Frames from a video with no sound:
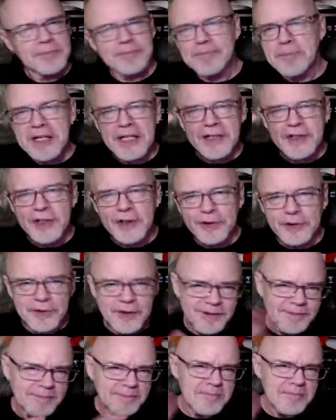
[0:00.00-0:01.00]
big
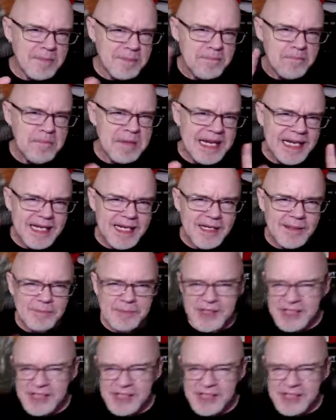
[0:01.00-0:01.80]
children, medium